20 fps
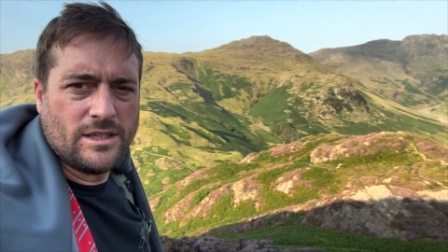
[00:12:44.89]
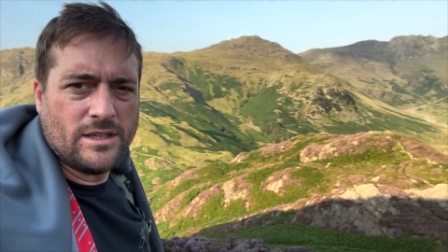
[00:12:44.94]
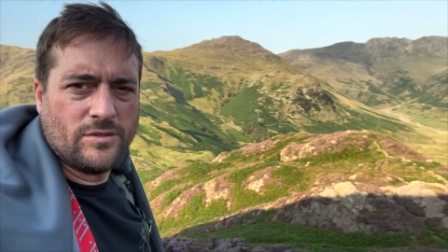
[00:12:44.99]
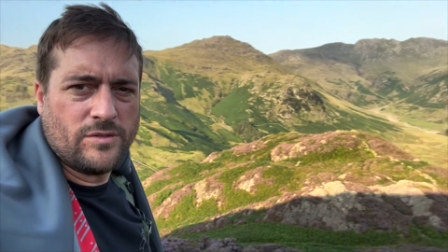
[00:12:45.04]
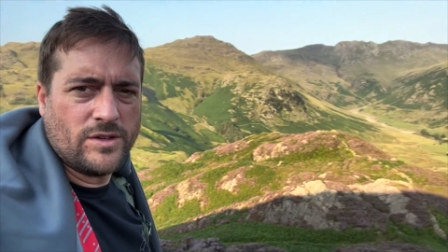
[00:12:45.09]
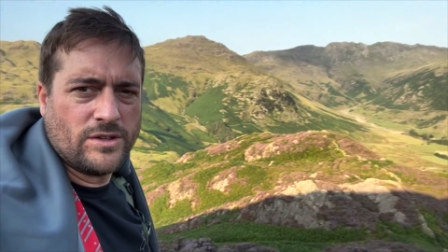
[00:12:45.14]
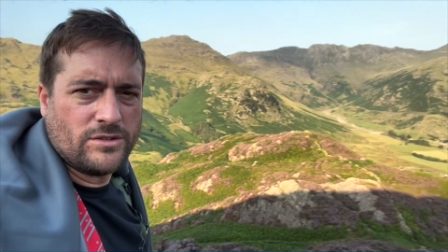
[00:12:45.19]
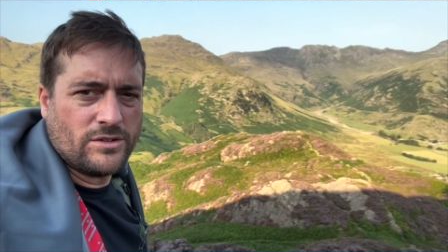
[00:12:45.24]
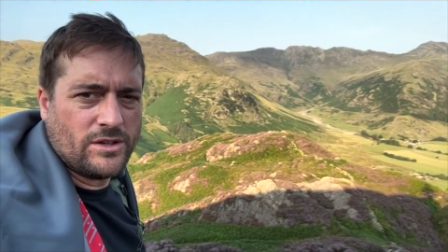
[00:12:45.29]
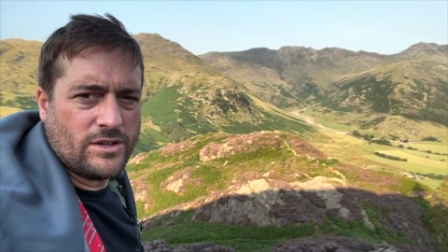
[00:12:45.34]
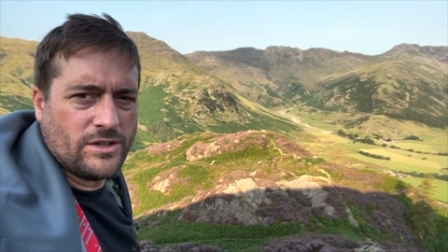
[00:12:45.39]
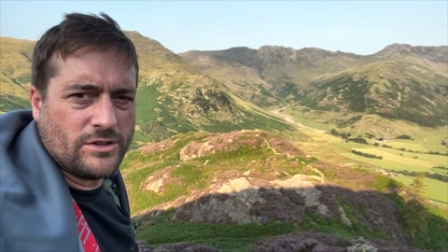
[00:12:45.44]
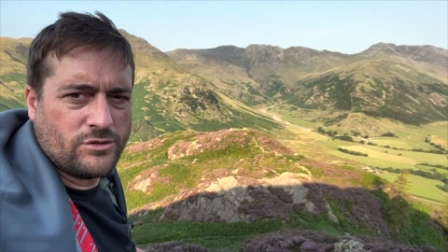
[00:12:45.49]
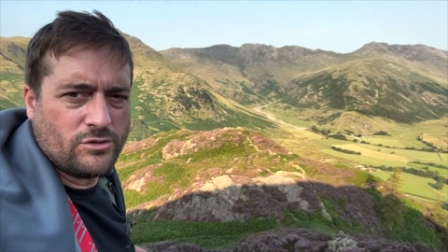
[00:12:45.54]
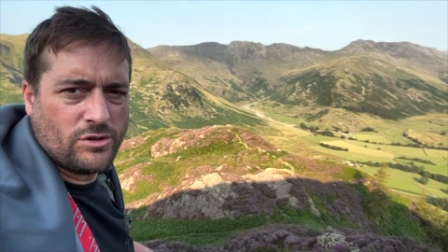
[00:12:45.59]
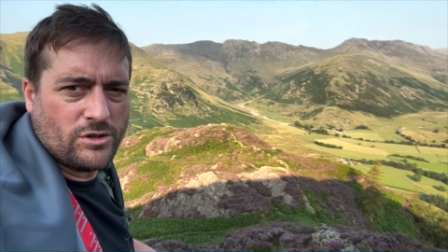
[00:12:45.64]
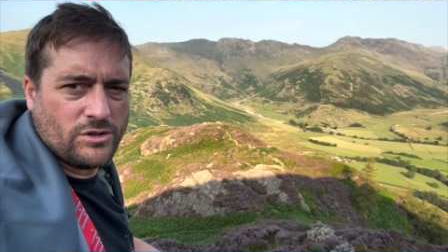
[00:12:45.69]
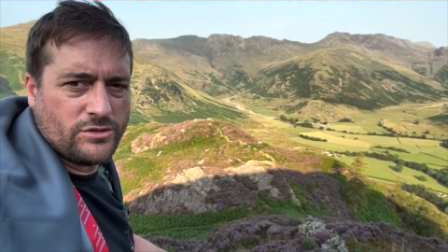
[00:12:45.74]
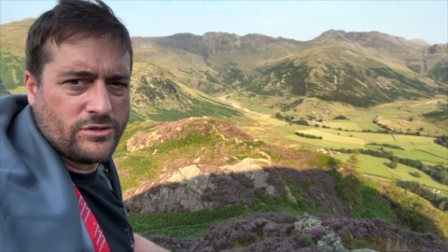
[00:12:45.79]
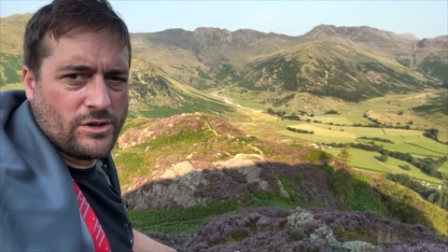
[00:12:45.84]
things like the
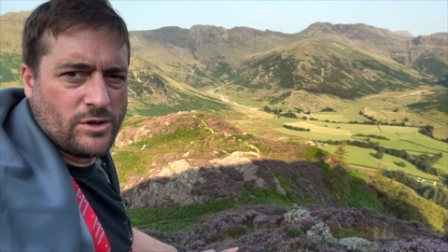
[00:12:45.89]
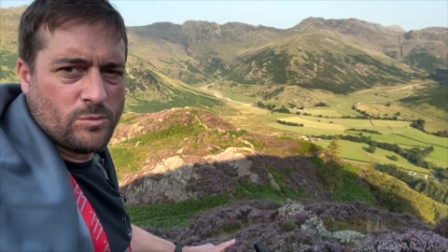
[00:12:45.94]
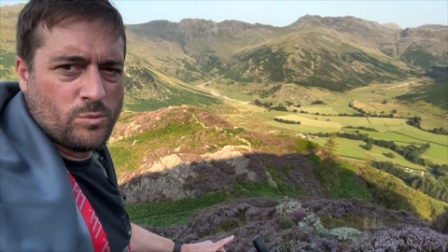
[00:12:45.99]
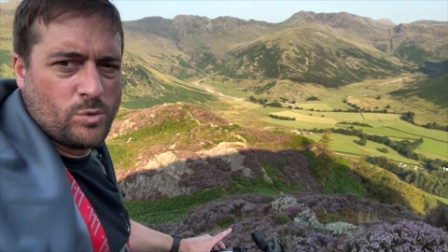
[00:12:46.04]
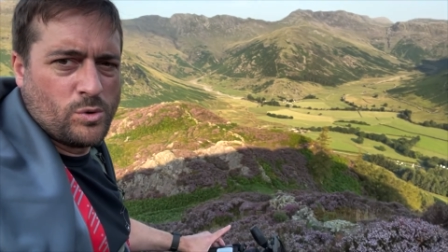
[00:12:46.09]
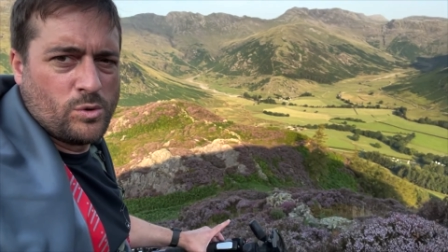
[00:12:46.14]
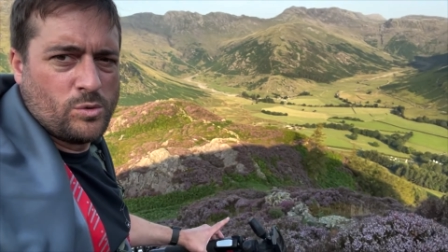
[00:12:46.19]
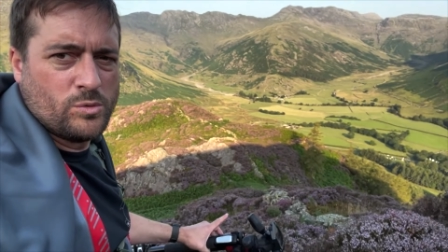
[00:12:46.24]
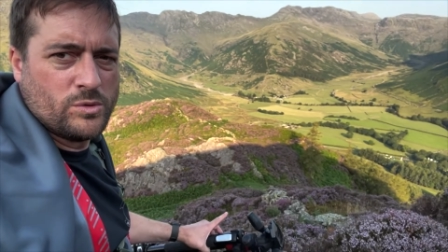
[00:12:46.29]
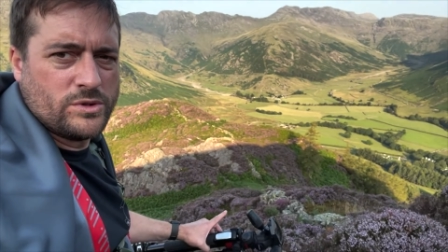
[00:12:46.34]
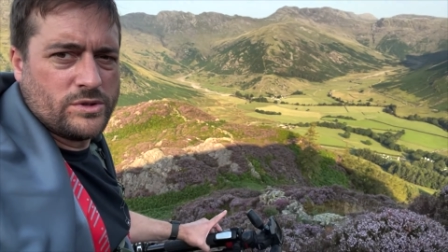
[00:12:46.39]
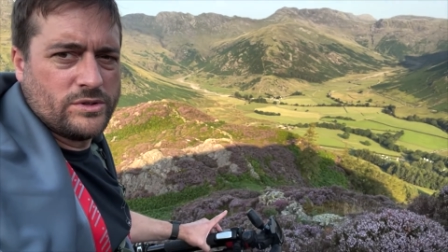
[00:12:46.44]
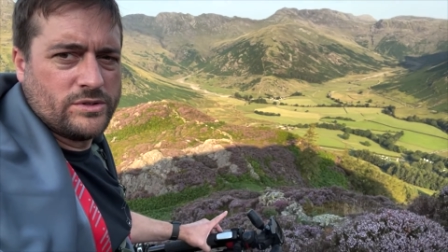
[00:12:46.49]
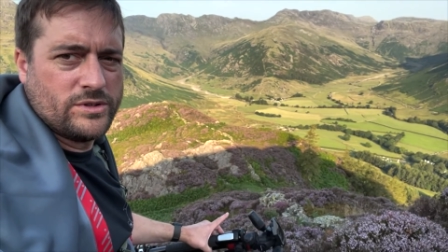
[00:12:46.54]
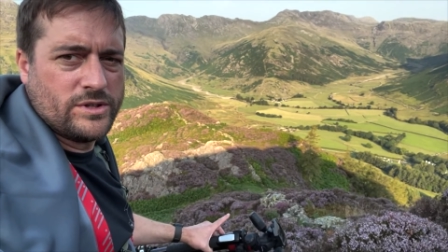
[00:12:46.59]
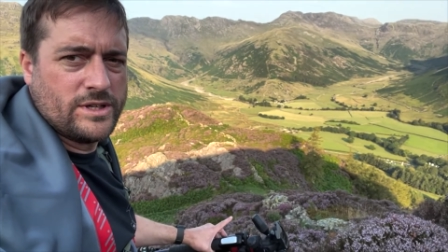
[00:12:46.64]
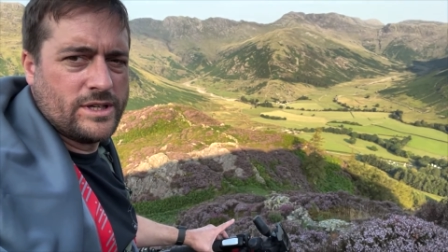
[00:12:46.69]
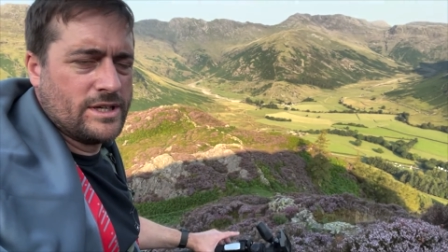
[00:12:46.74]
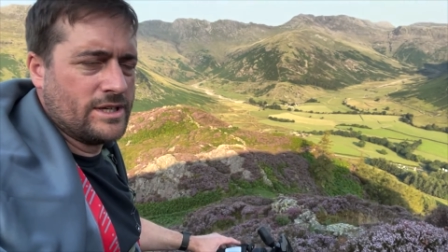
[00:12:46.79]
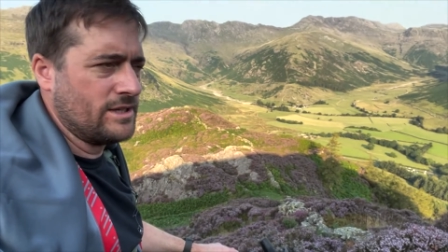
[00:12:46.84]
dry stone wall, which is
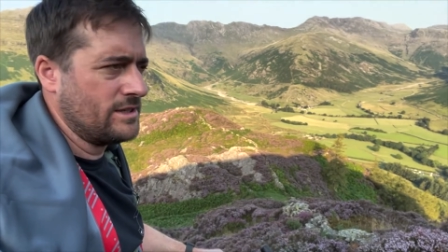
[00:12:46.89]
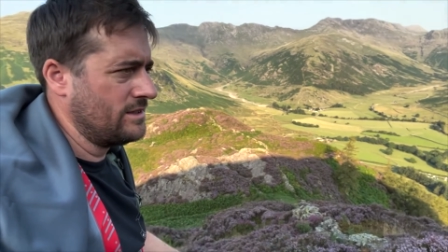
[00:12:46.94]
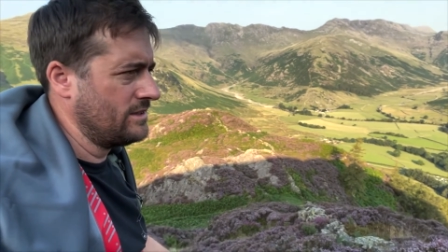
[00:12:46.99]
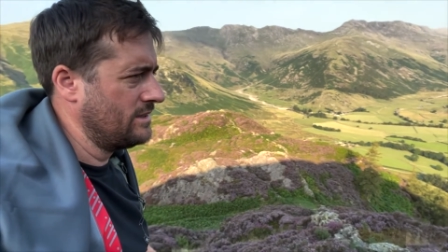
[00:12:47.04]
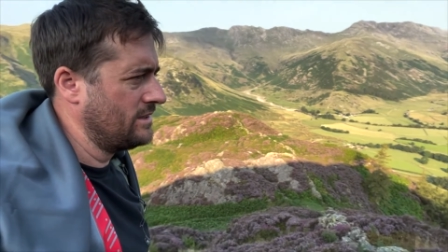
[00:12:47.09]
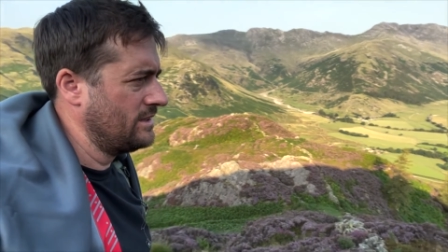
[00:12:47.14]
here.